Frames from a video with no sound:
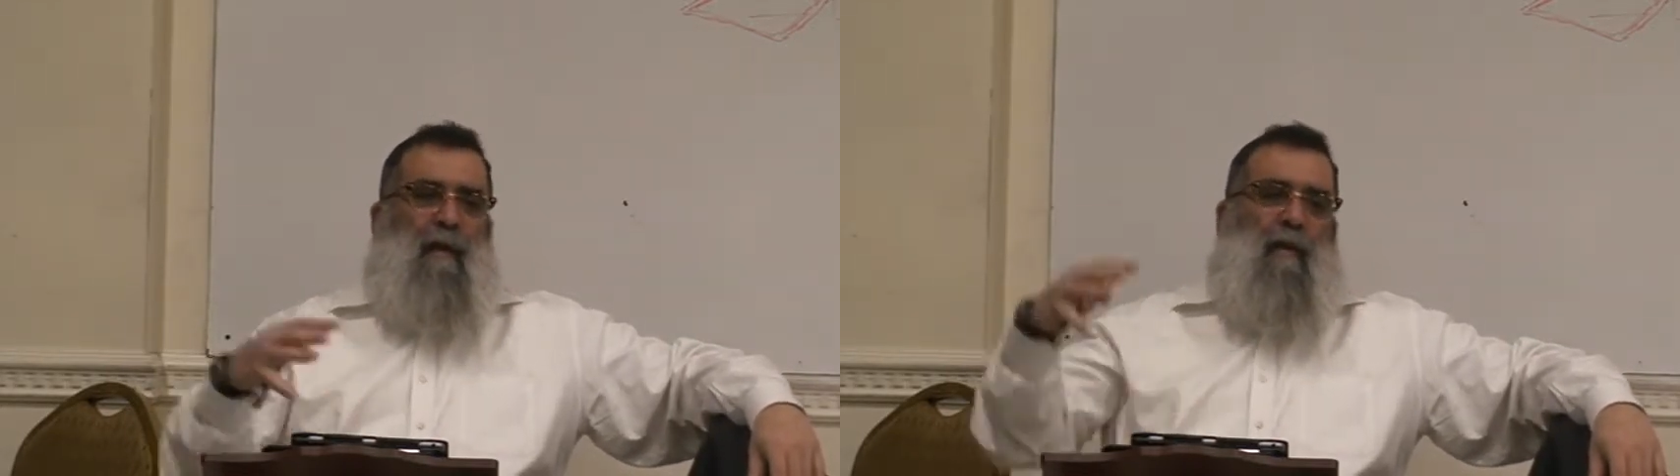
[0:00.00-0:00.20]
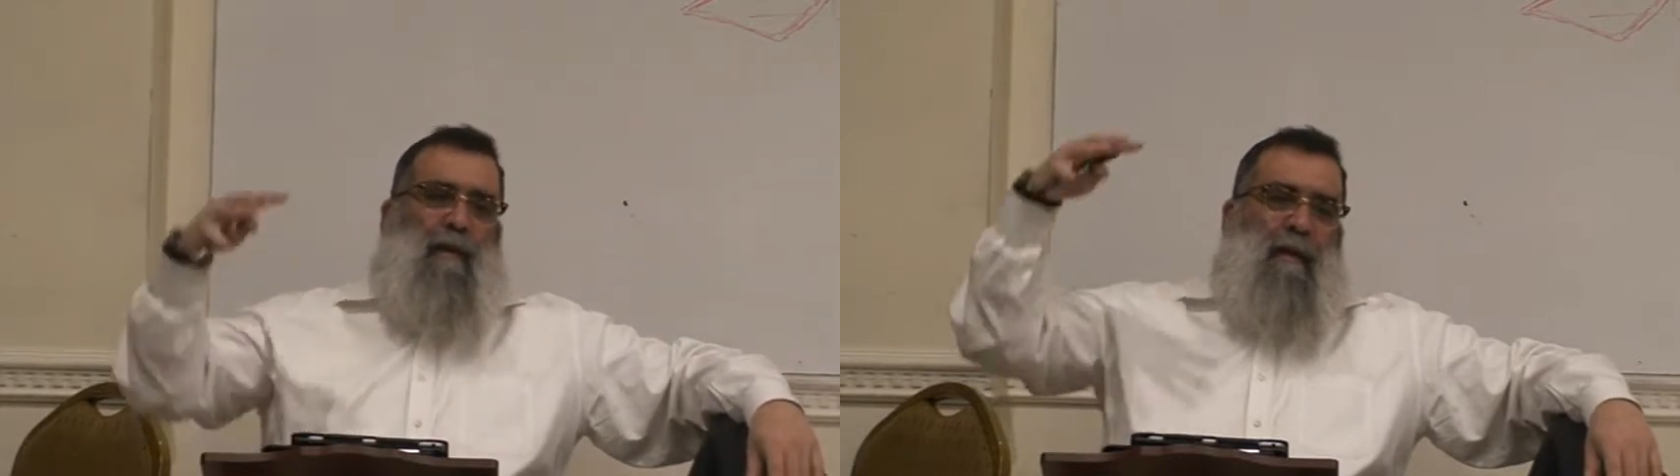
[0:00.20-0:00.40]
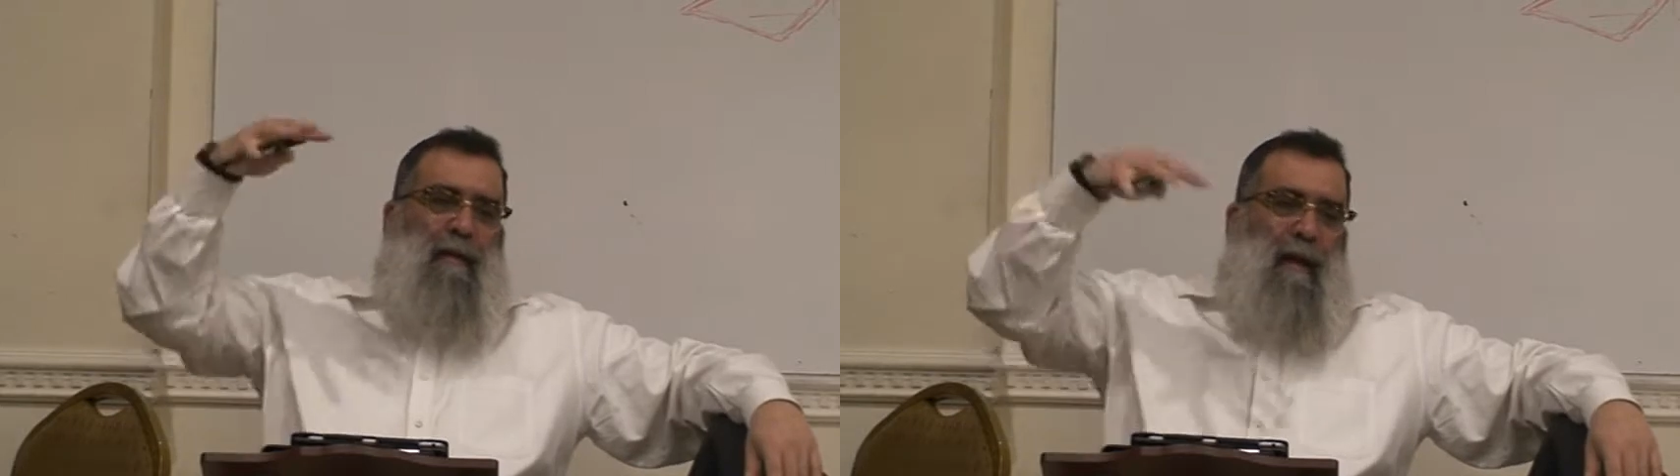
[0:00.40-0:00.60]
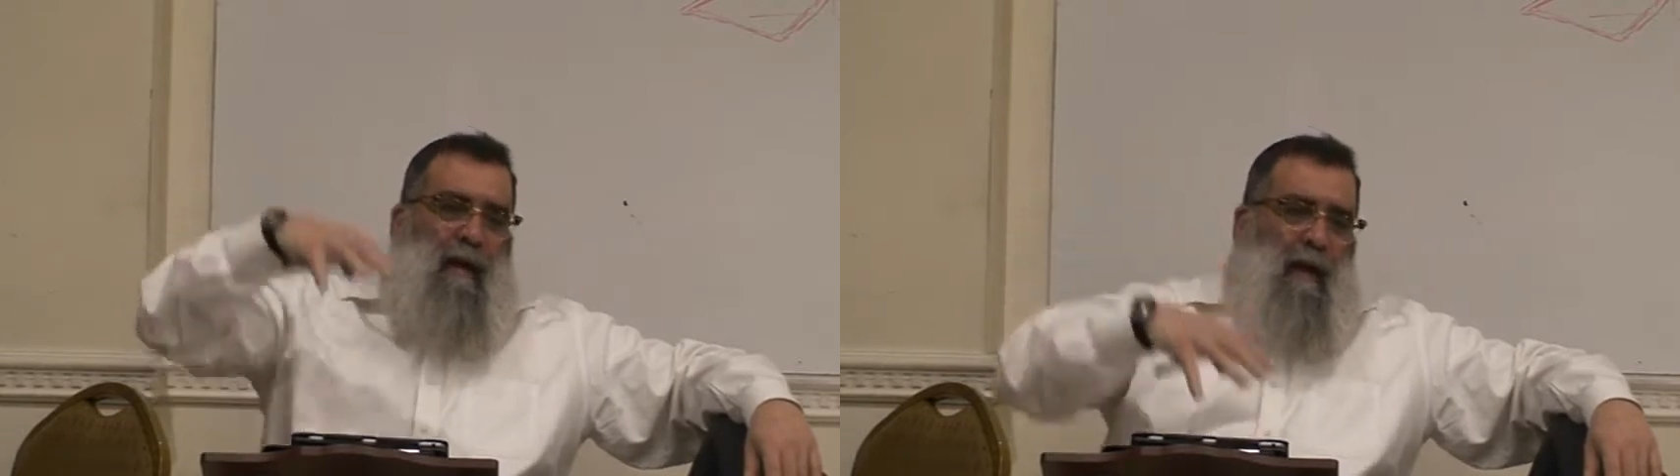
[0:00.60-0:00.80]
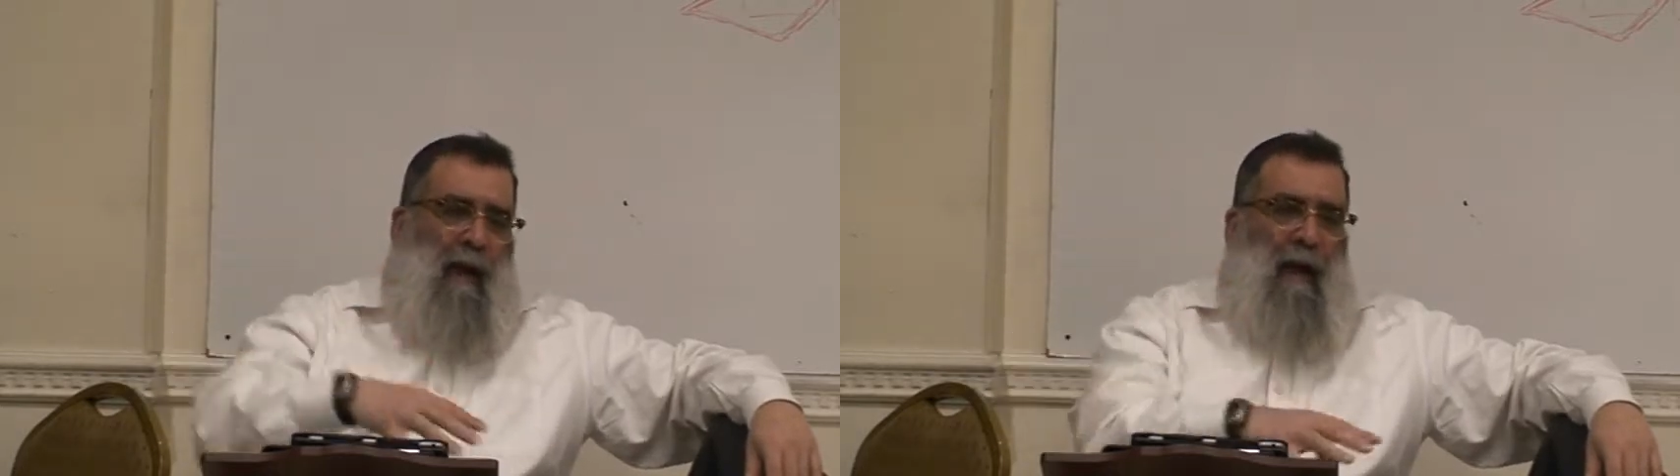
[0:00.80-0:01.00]
or the
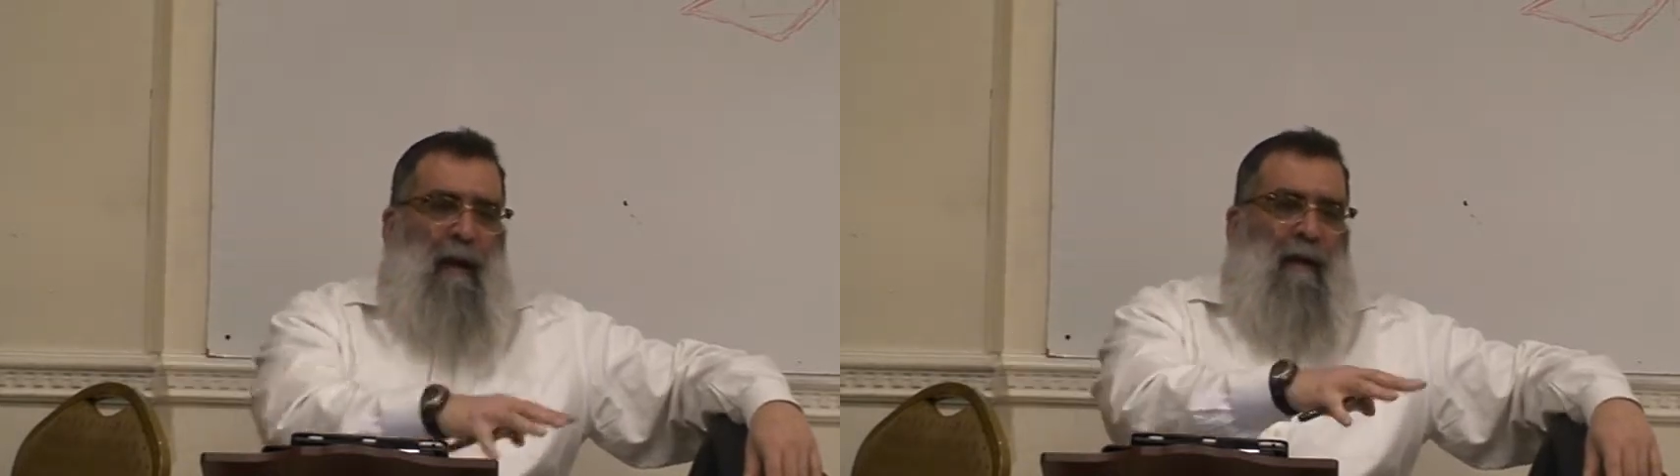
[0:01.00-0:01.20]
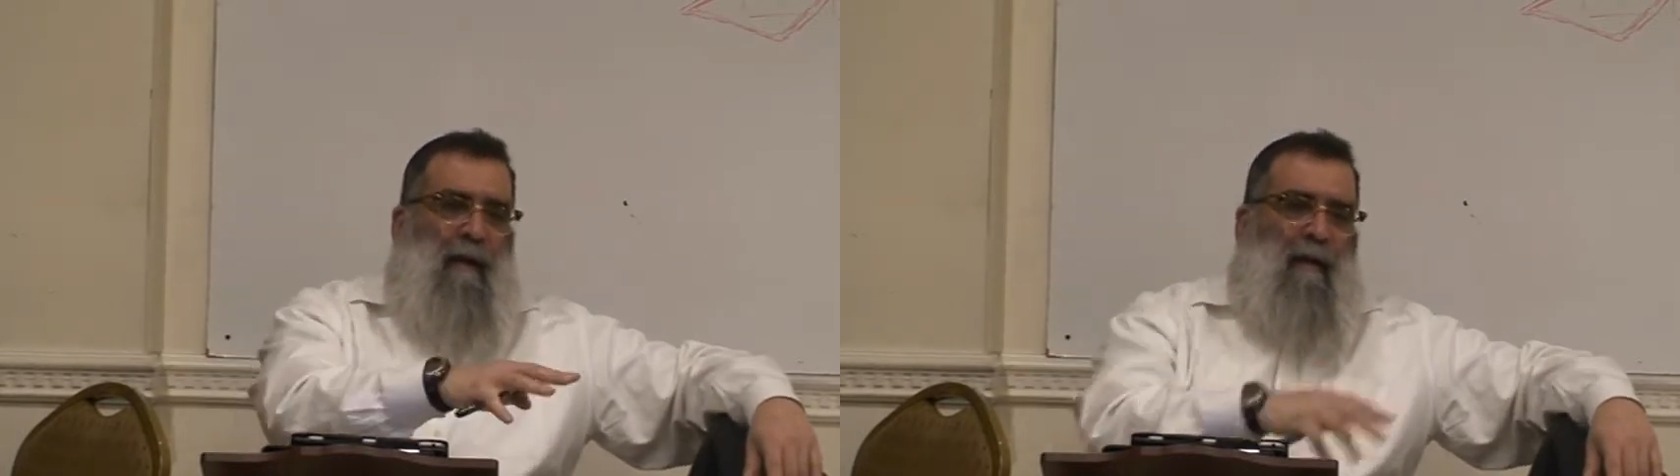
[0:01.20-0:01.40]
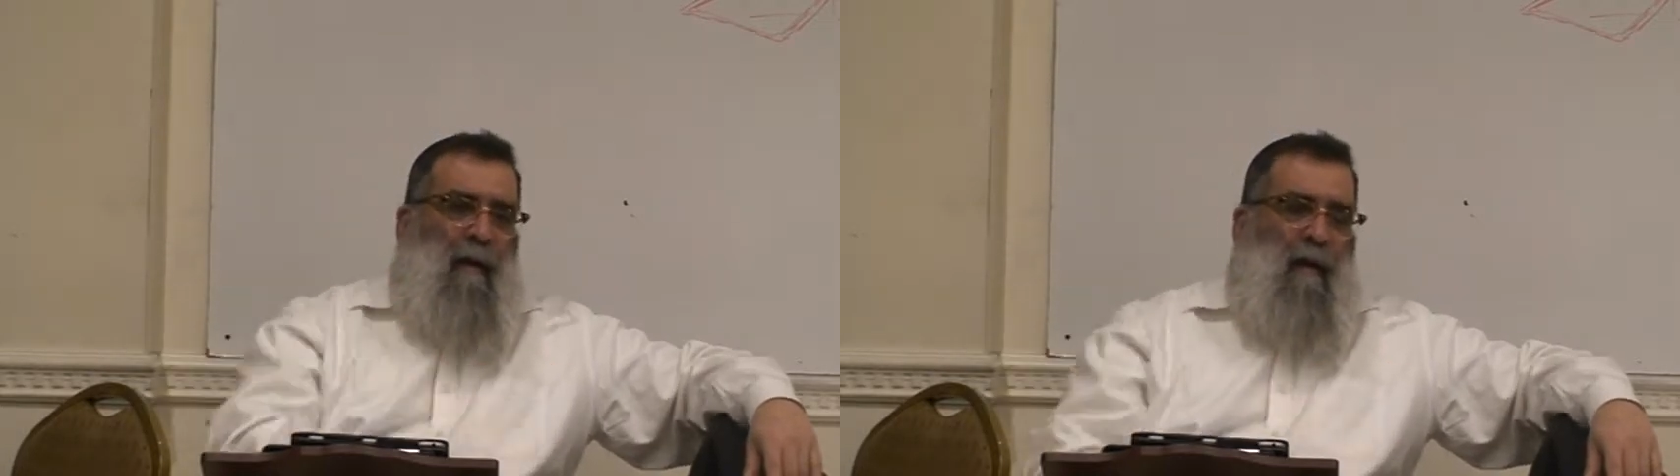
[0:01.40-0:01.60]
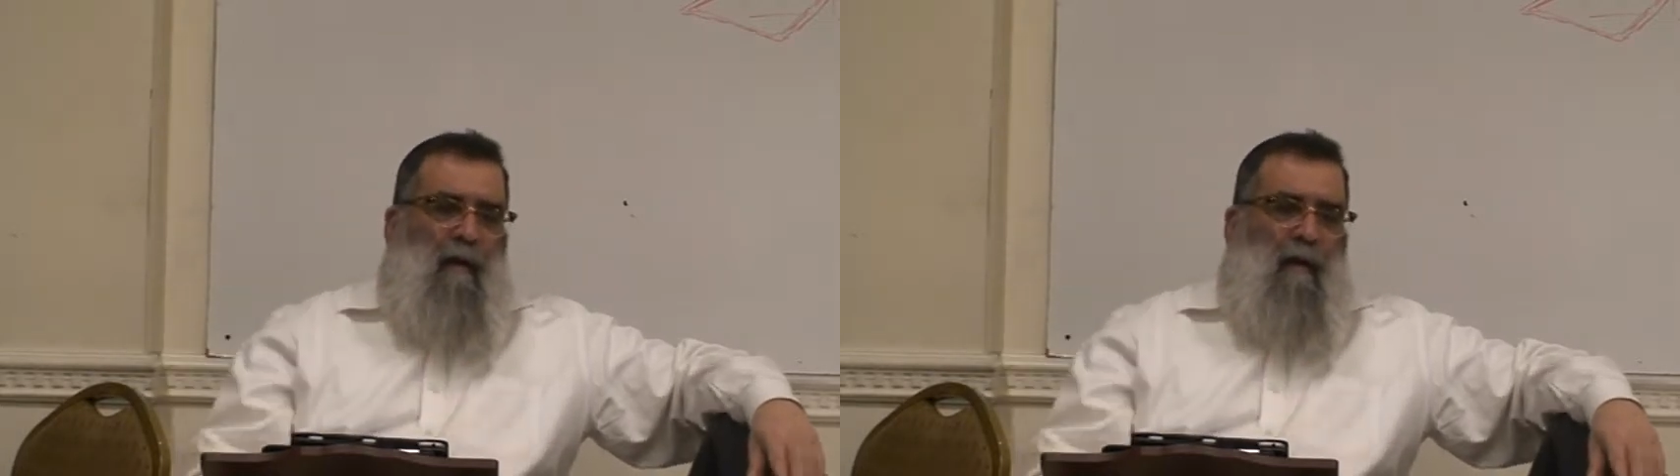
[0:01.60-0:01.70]
decline in